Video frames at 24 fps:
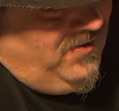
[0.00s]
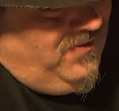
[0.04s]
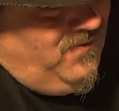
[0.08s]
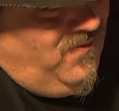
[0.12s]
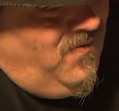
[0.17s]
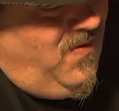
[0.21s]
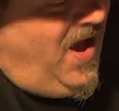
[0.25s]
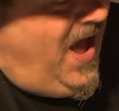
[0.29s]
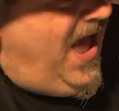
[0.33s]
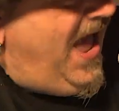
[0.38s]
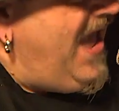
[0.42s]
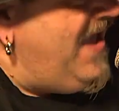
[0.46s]

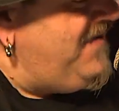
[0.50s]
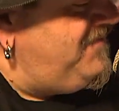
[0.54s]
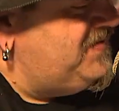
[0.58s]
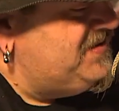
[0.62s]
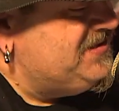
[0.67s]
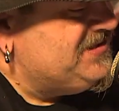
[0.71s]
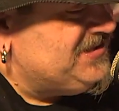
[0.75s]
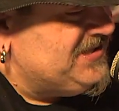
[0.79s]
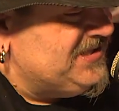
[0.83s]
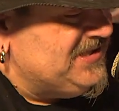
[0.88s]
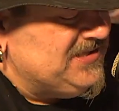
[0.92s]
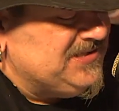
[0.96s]
what
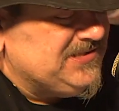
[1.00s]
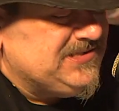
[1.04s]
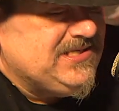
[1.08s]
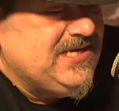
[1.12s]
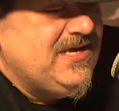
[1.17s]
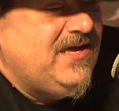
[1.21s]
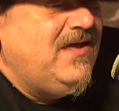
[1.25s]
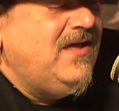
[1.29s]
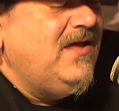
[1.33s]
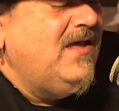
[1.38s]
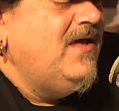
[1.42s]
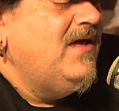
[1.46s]
happens is
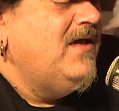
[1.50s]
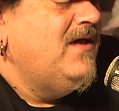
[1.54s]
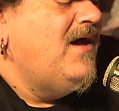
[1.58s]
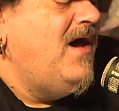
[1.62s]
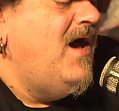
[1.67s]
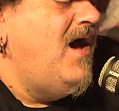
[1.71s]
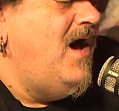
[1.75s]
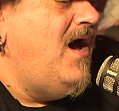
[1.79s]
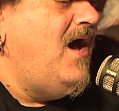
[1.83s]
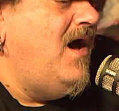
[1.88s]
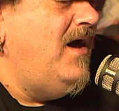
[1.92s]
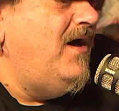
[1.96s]

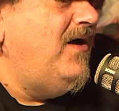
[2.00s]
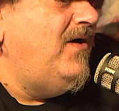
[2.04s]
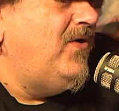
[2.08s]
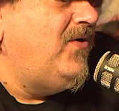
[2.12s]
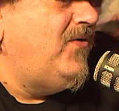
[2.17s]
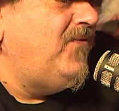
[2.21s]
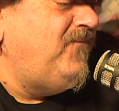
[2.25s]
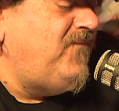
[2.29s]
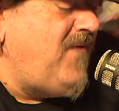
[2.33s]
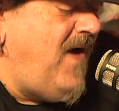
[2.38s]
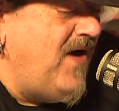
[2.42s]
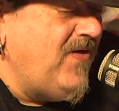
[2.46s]

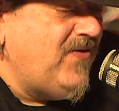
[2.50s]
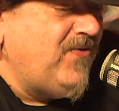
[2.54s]
her father